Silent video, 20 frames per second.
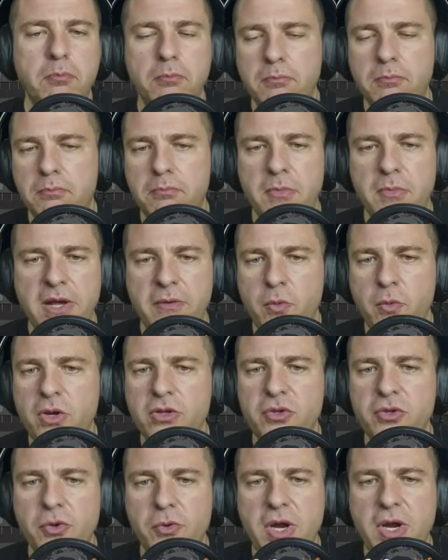I want to
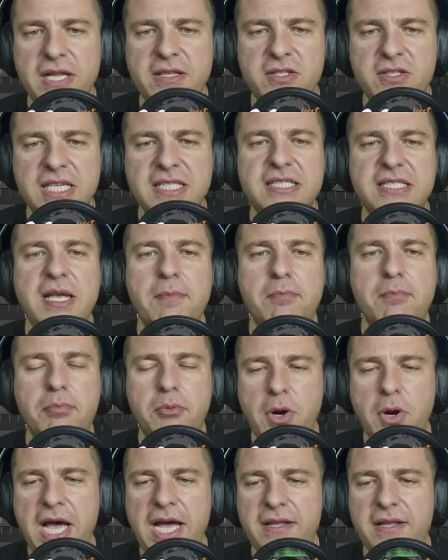create just a
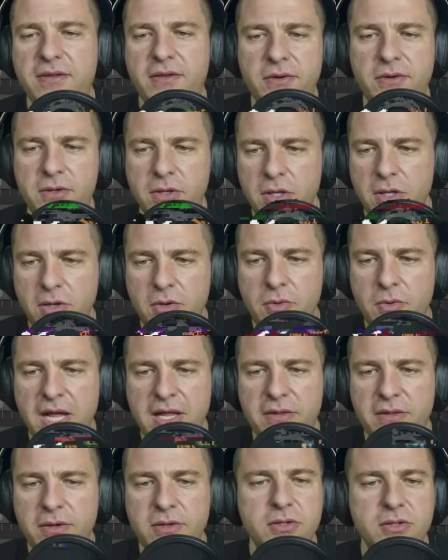brighter render,
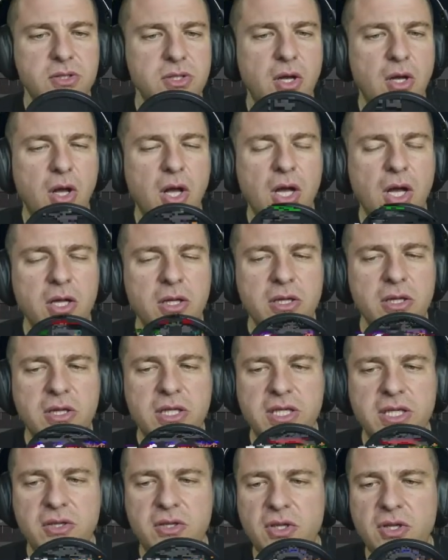so only in
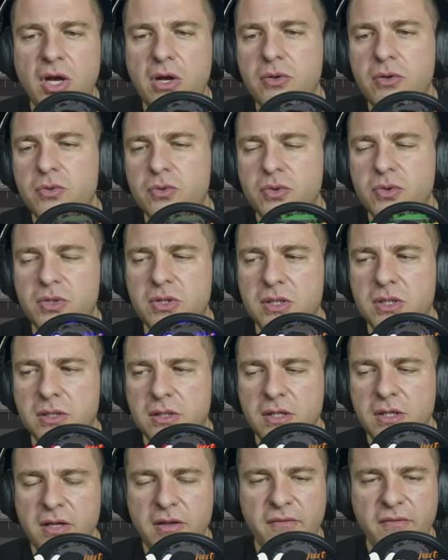those
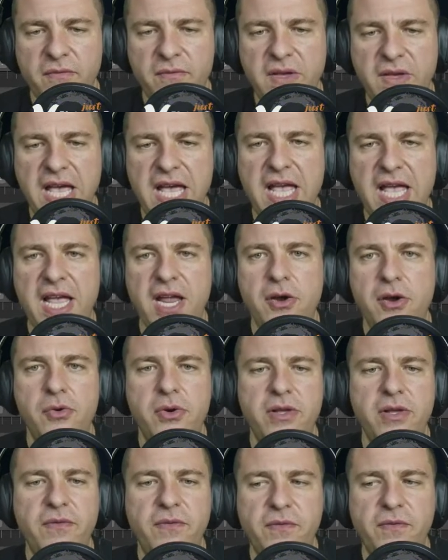very
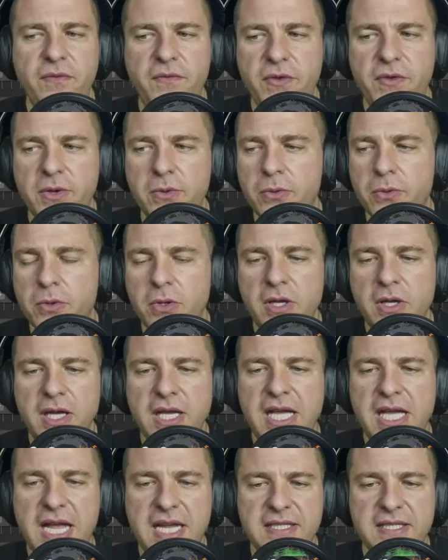few
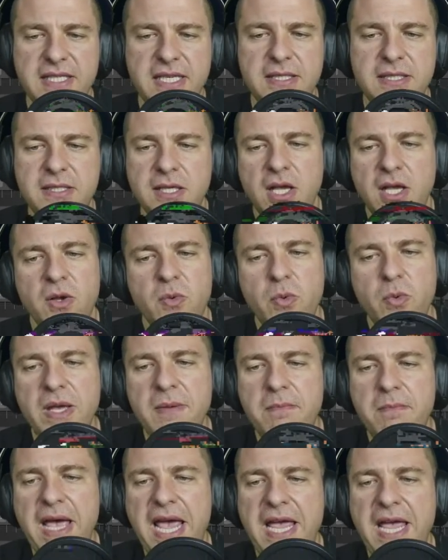cases we
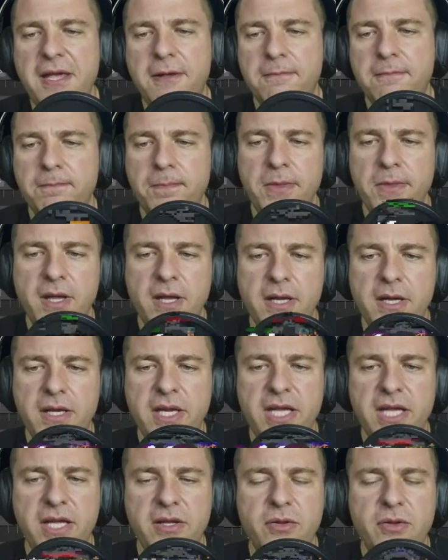may
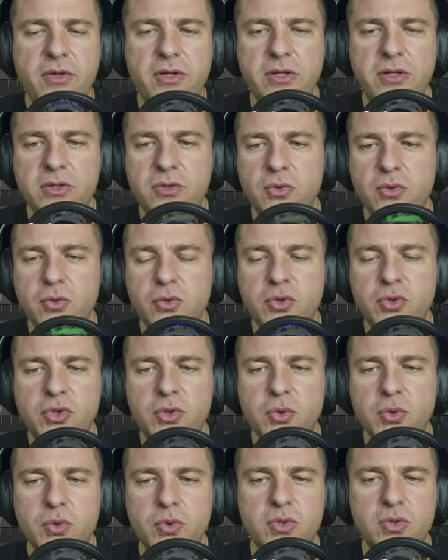need to
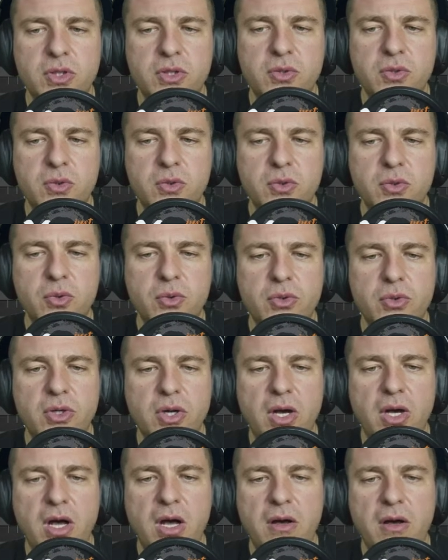choose to turn
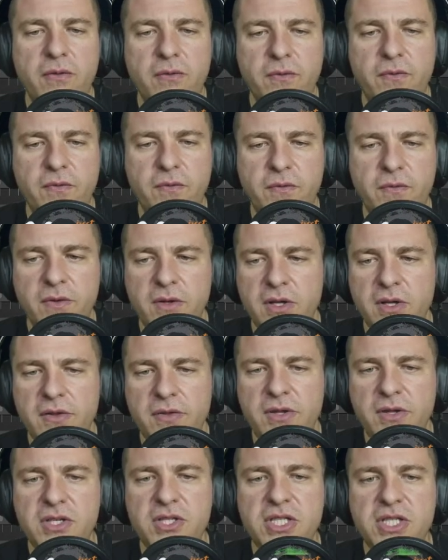off the
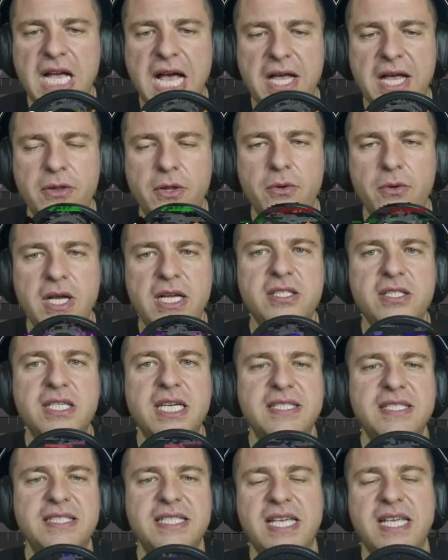shadow and just
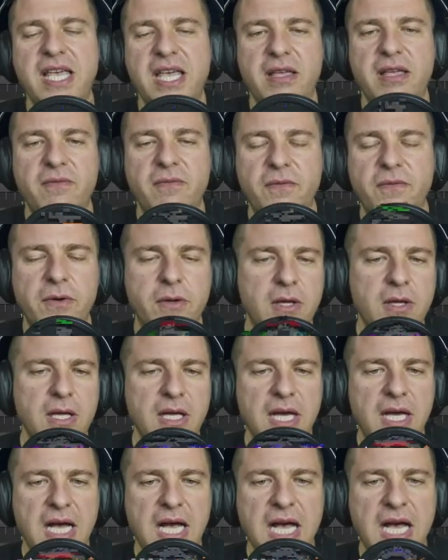give
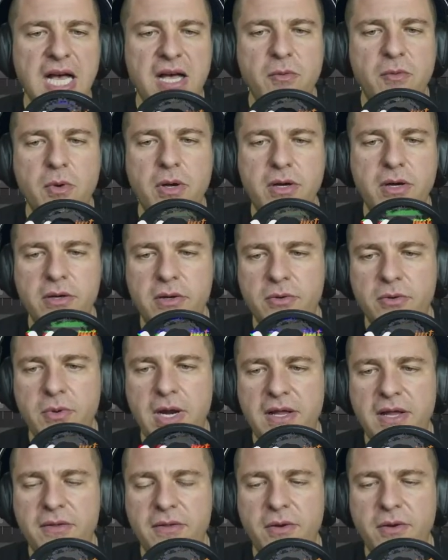our
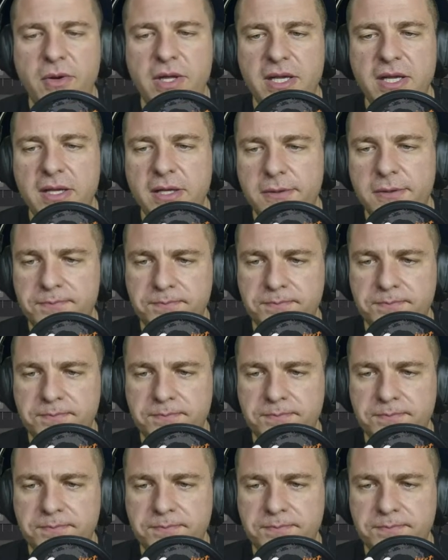rendering